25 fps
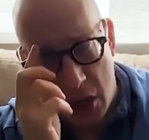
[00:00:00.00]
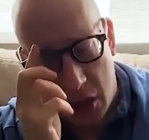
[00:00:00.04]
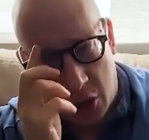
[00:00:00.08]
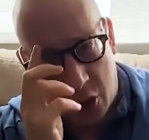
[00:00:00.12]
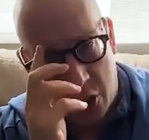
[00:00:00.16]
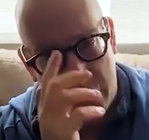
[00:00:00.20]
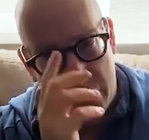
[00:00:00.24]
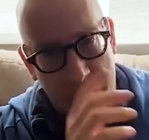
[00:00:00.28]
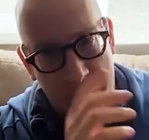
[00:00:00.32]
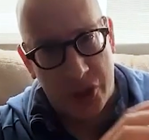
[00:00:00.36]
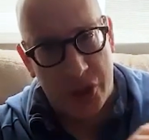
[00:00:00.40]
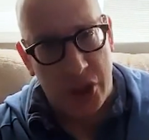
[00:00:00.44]

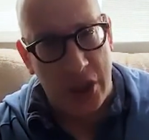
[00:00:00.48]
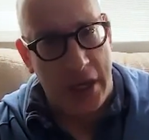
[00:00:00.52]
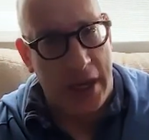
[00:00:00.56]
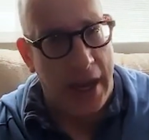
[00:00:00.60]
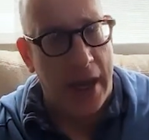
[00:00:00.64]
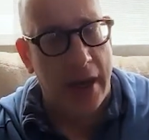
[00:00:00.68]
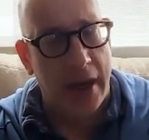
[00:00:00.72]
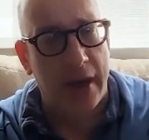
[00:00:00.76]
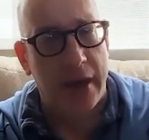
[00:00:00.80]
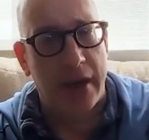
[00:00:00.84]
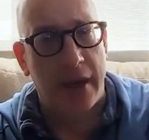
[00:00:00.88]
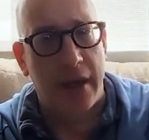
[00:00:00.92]

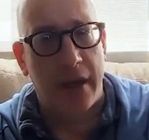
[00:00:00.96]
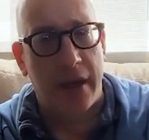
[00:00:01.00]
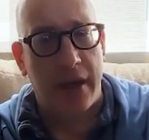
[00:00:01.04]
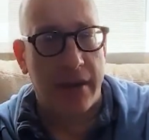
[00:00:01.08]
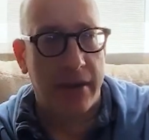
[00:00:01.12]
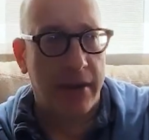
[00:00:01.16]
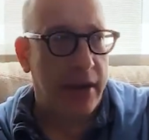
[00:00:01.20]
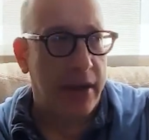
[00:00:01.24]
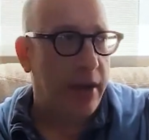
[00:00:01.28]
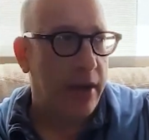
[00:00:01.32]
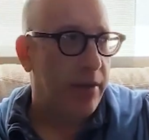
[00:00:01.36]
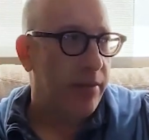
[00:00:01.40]
Christianity,
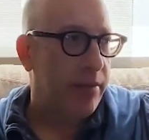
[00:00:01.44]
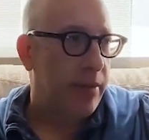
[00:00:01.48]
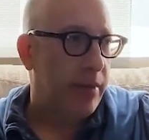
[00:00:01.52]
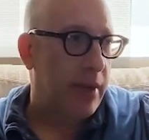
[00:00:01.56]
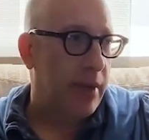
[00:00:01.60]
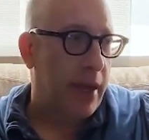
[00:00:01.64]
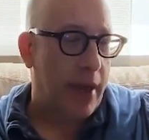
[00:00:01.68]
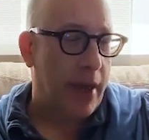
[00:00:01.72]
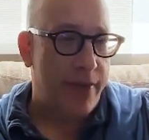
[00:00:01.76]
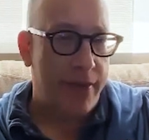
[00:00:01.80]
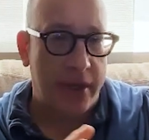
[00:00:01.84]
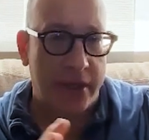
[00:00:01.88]

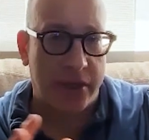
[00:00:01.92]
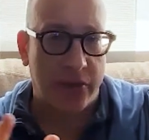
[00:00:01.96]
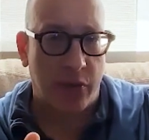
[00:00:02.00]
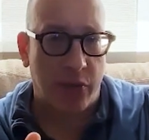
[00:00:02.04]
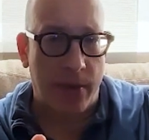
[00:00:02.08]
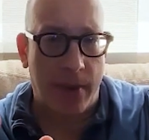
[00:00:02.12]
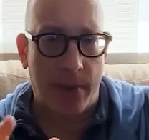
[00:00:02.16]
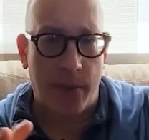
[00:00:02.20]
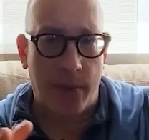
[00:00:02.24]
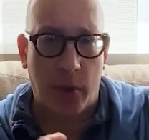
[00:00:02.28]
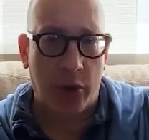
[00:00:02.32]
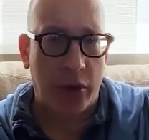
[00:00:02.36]
and this,
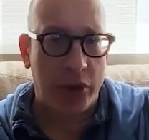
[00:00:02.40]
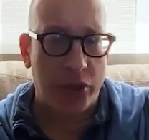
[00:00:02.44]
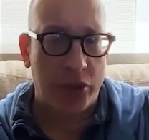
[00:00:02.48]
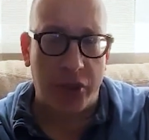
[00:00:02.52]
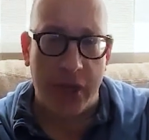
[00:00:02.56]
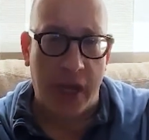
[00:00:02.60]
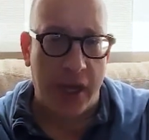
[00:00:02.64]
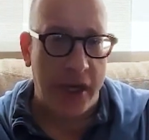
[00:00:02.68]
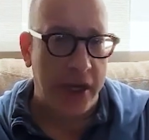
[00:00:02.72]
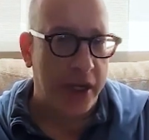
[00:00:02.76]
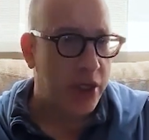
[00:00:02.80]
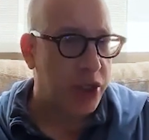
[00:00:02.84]
remember,
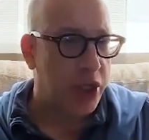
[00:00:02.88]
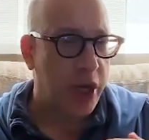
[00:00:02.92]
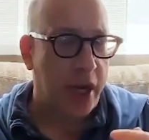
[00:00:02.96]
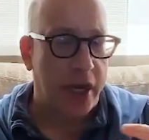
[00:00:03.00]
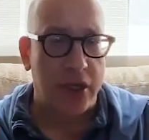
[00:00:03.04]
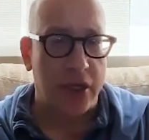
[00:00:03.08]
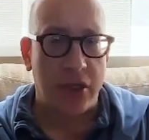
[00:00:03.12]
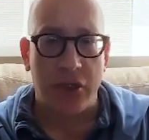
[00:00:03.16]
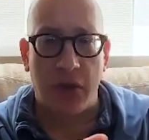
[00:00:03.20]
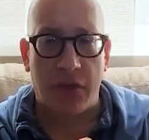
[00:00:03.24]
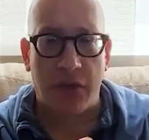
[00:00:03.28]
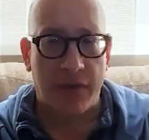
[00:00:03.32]
Christianity
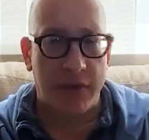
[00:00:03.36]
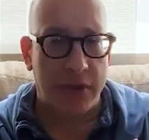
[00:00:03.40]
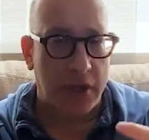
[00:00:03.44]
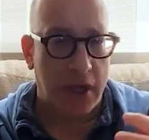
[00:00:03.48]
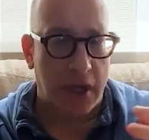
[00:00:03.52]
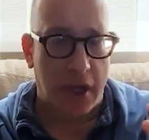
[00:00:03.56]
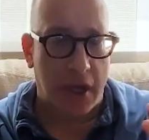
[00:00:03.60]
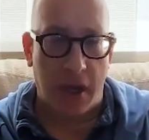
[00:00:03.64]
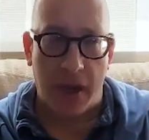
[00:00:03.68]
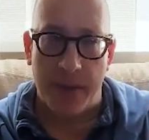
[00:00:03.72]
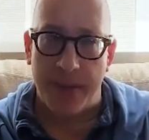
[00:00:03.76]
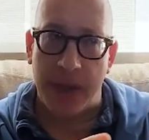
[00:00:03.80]
changes over
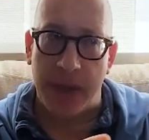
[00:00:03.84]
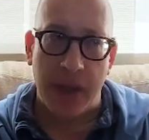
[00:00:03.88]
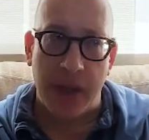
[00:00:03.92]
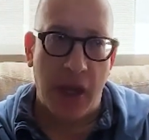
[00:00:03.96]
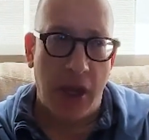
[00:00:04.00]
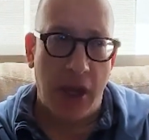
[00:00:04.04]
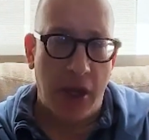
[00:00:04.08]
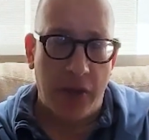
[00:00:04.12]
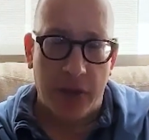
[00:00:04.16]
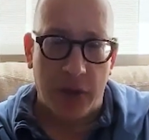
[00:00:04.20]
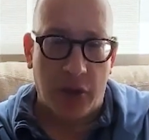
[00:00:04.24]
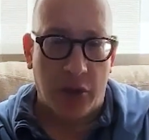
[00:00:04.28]
time, and
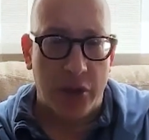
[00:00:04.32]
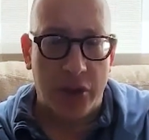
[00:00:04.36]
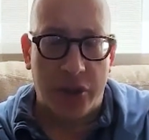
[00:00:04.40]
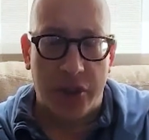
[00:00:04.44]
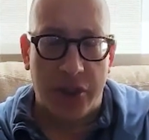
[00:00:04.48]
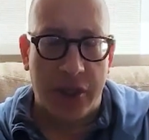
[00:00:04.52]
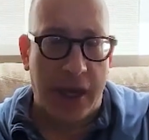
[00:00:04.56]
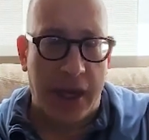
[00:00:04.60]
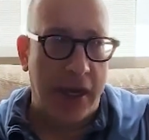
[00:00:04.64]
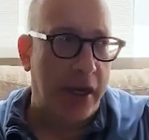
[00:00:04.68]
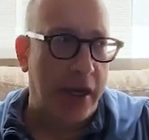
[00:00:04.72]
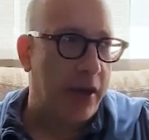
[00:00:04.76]
the
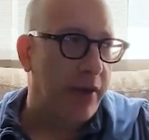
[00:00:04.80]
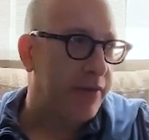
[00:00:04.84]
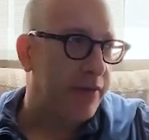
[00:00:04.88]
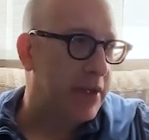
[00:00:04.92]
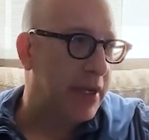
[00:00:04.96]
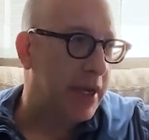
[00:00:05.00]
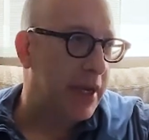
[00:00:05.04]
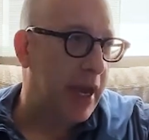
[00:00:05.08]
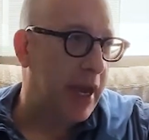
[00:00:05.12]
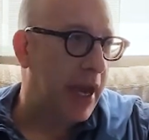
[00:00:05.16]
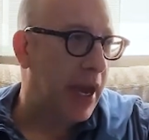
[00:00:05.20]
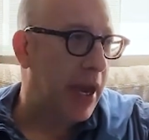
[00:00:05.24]
Christianity of
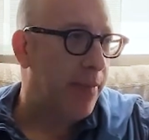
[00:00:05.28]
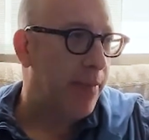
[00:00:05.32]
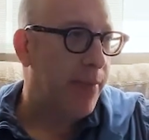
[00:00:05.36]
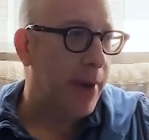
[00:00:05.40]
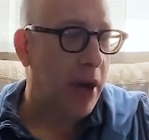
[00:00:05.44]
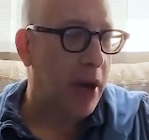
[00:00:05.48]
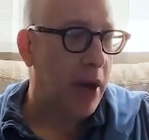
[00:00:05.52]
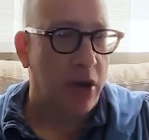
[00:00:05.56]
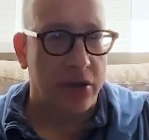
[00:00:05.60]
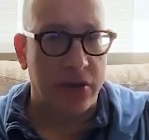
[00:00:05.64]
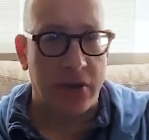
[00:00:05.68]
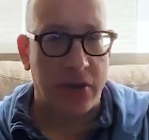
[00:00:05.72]
today
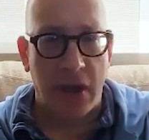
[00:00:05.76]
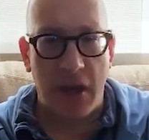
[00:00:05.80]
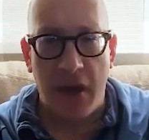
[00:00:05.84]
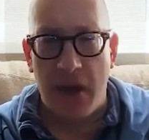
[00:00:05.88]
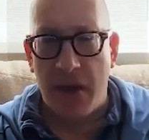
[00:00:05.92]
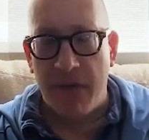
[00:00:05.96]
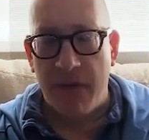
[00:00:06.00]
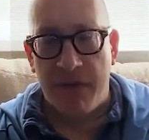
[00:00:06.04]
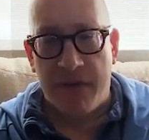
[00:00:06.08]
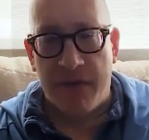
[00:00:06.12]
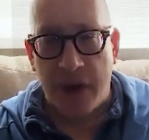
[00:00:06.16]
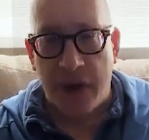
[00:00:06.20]
bears
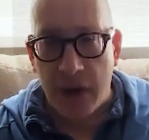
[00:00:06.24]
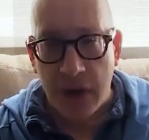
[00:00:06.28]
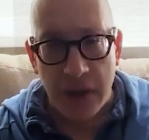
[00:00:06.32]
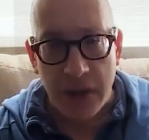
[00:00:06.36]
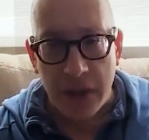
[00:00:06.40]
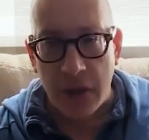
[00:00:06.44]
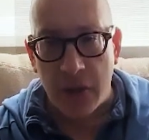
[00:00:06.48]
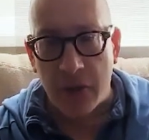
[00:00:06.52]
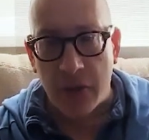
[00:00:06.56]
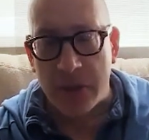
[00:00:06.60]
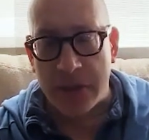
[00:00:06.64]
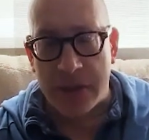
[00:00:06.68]
very
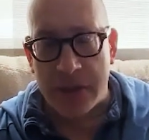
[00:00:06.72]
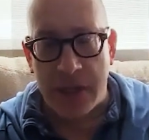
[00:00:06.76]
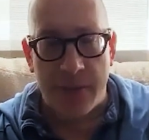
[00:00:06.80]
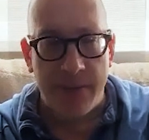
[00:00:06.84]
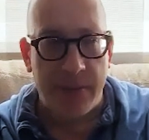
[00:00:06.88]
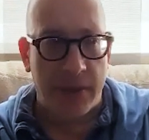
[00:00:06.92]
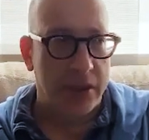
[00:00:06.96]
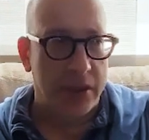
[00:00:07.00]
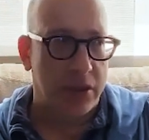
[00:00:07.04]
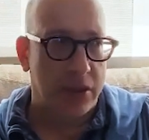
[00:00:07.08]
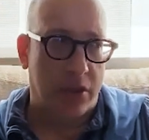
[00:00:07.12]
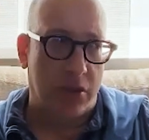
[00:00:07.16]
little
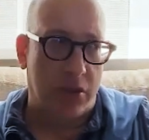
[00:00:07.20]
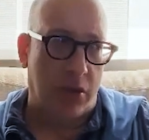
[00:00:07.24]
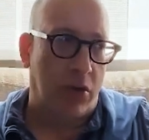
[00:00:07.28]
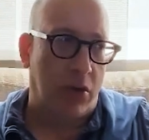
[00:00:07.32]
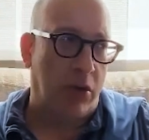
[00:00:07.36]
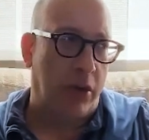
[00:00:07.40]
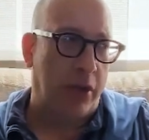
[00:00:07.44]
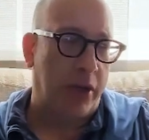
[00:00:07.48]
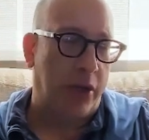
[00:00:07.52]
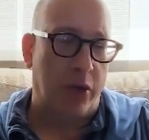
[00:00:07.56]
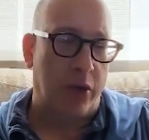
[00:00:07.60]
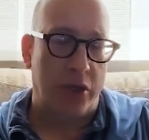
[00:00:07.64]
resemblance to
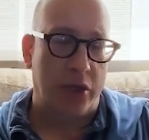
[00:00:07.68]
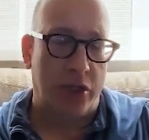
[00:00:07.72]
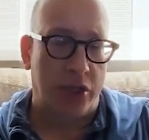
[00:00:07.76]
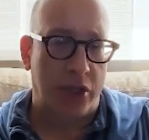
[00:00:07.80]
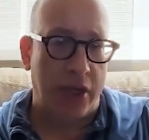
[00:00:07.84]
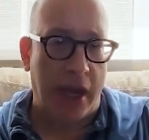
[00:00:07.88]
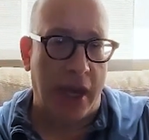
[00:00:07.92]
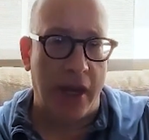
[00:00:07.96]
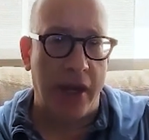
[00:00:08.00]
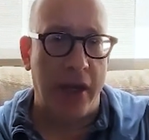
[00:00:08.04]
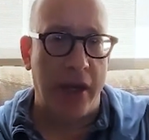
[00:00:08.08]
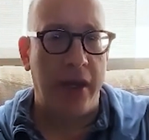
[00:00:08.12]
early
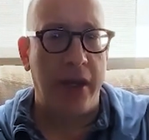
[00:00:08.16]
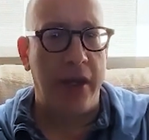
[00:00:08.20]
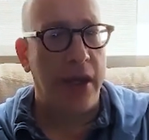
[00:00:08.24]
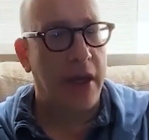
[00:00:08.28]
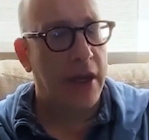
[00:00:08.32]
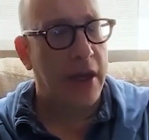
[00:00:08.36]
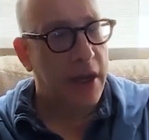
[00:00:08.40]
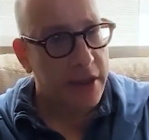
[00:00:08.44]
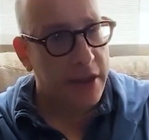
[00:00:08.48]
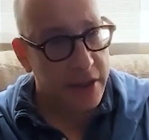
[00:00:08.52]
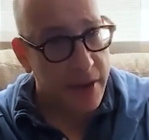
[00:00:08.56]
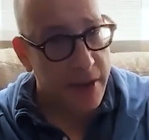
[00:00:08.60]

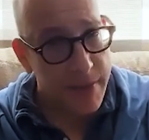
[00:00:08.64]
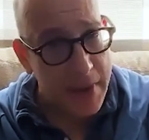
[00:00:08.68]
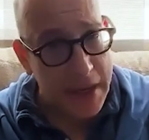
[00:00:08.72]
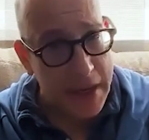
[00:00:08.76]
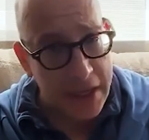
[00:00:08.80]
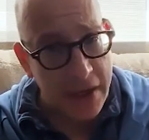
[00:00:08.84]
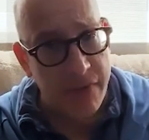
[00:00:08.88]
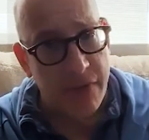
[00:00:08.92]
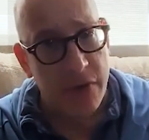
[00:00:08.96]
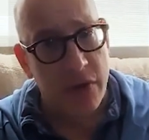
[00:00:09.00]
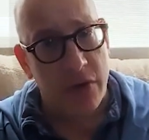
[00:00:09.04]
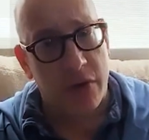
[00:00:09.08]
Christianity, to
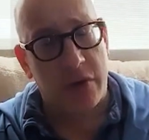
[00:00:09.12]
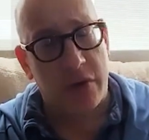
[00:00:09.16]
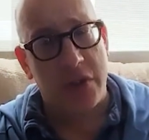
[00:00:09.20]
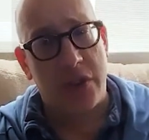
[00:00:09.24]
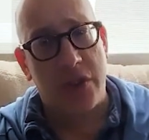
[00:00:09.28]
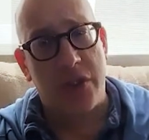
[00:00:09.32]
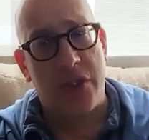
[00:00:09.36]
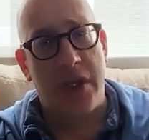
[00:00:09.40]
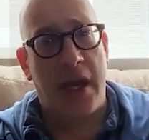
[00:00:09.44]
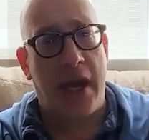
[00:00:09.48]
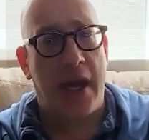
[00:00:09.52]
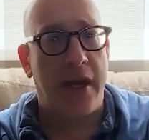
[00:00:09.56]
medieval
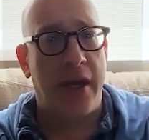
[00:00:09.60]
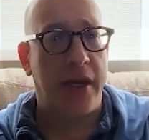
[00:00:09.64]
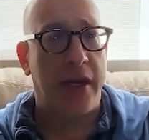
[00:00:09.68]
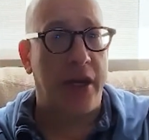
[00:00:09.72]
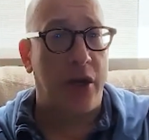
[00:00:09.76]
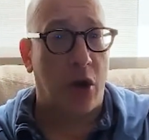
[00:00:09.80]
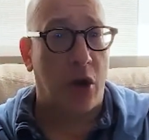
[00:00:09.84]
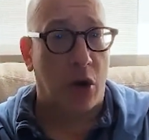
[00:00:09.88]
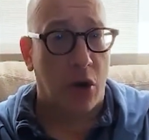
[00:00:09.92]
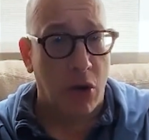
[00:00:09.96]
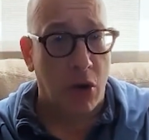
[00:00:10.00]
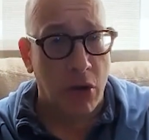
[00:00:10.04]
Christianity,
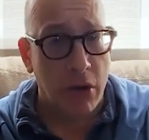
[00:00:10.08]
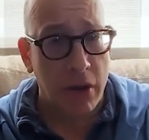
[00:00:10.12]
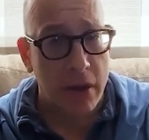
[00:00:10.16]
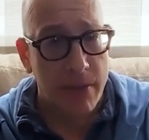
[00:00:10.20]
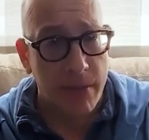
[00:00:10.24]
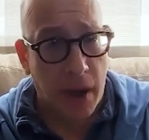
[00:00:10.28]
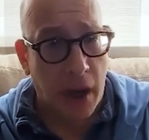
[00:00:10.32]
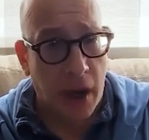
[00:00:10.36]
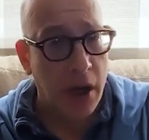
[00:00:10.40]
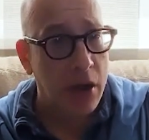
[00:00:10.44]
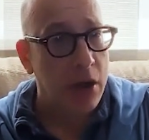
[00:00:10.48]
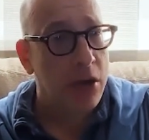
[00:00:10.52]
to early
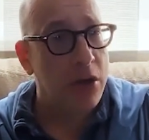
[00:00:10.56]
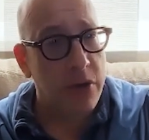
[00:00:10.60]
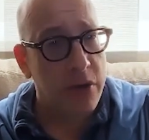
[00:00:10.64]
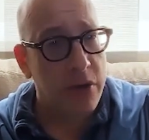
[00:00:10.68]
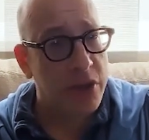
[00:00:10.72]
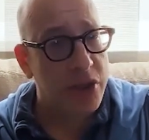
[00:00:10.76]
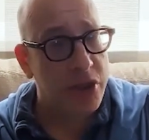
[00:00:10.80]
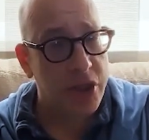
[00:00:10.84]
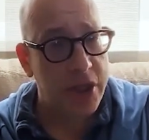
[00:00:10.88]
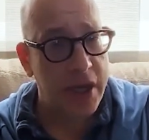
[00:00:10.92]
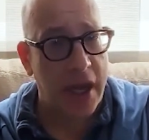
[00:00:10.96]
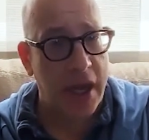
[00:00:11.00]
modern
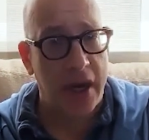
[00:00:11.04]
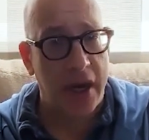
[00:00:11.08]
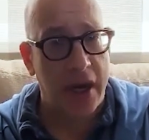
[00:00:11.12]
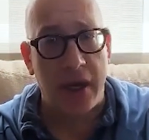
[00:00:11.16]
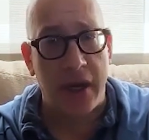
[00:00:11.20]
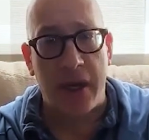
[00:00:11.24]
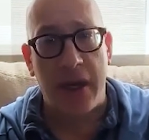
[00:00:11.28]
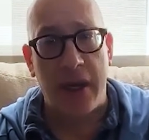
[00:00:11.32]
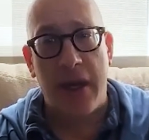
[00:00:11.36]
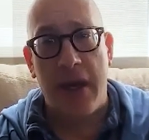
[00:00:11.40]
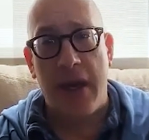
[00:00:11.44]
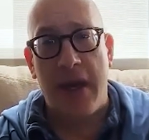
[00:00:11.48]

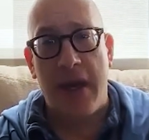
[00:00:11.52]
Christianity.